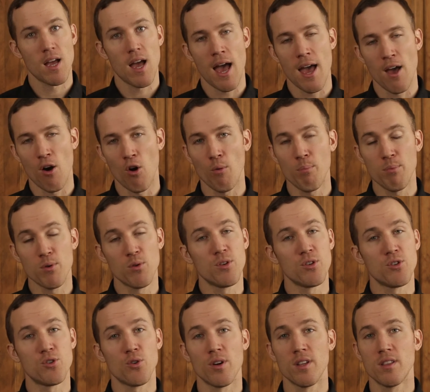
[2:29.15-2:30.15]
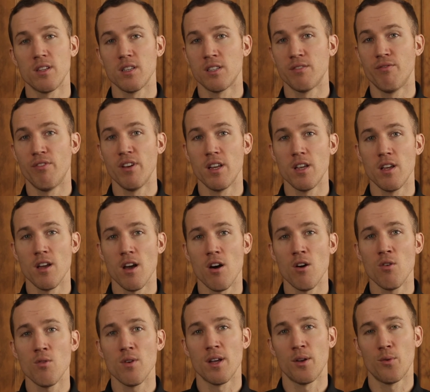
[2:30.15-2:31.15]
I hope you enjoyed this
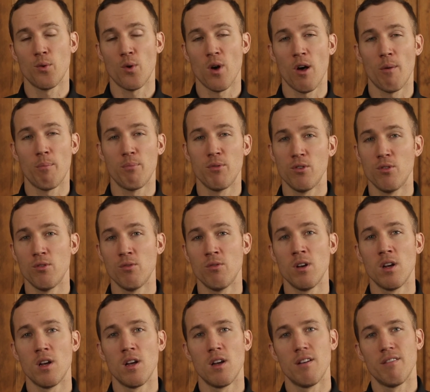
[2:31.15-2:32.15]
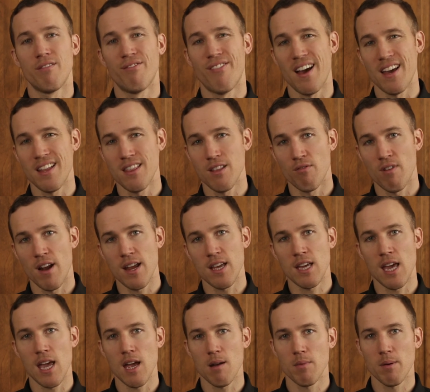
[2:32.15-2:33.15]
video and it will help you find the right
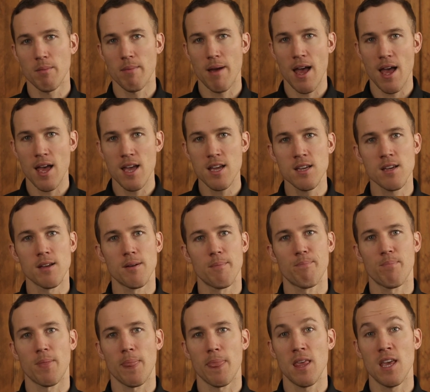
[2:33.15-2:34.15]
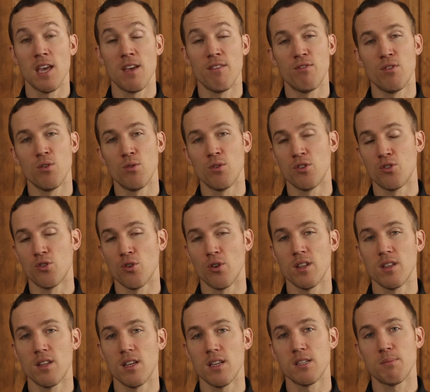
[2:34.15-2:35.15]
camera bag. If you
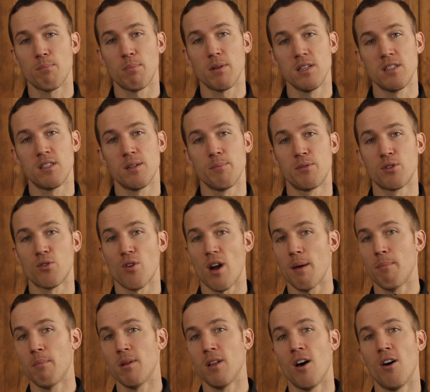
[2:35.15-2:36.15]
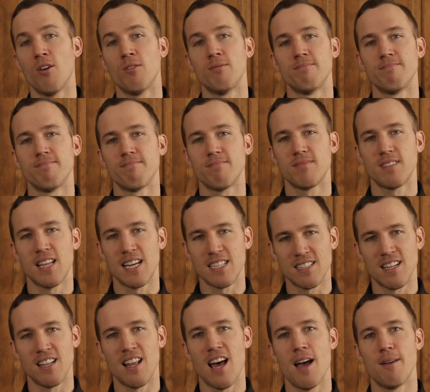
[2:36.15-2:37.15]
enjoyed this, please subscribe below.
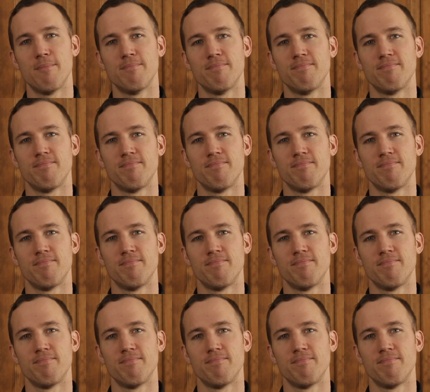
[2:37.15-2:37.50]
Thanks a lot.